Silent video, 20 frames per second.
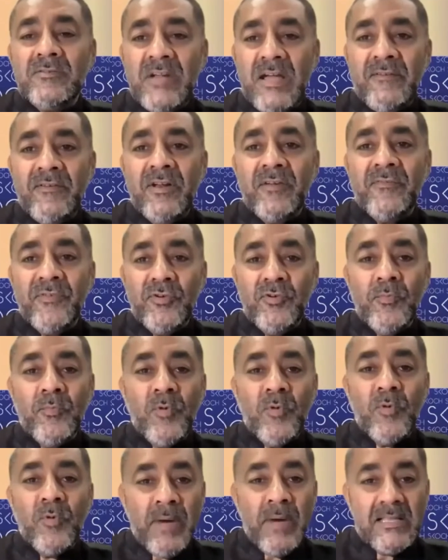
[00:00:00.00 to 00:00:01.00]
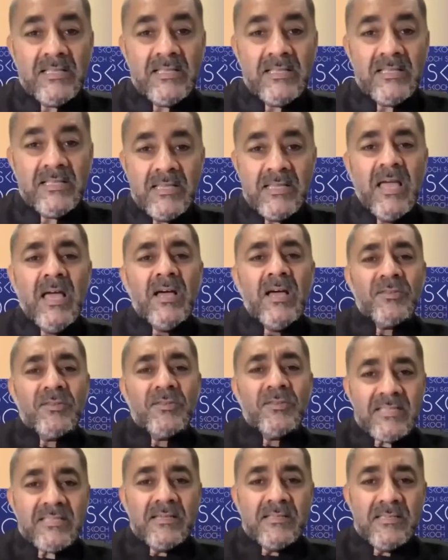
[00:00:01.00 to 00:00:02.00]
travel a few more miles. So
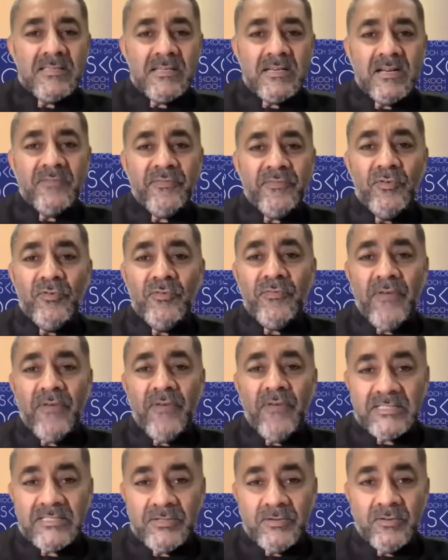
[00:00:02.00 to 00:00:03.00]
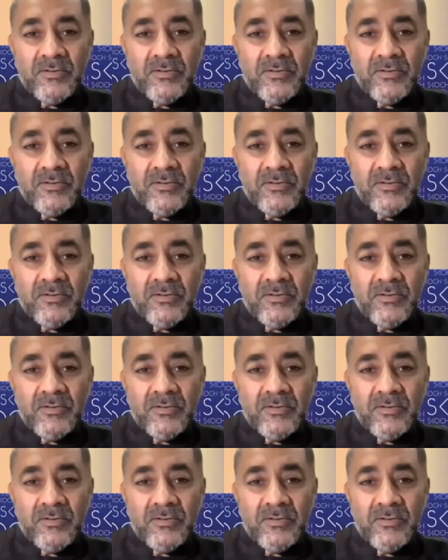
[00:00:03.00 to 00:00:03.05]
let's consider a few facts.